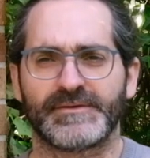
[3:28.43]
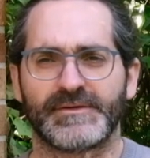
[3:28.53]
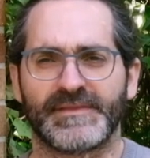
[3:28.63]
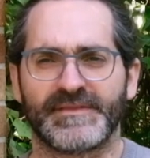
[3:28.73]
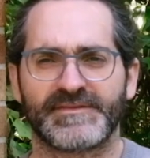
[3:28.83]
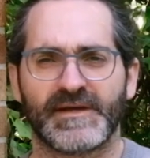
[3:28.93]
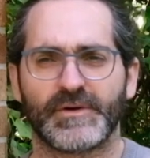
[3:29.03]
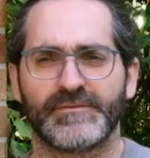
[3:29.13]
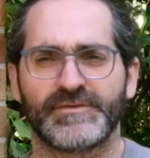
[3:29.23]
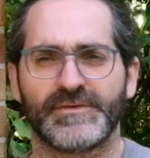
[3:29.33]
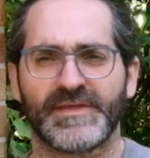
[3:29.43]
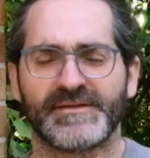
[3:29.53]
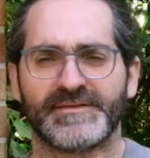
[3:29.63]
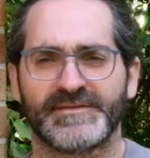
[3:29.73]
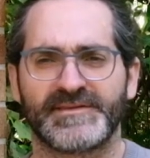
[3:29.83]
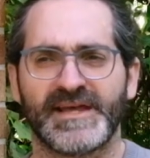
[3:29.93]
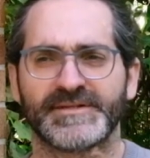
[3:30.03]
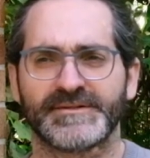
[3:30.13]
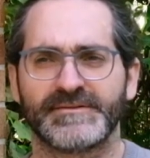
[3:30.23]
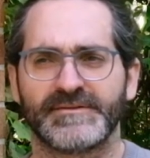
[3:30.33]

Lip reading: in the summer of 2007.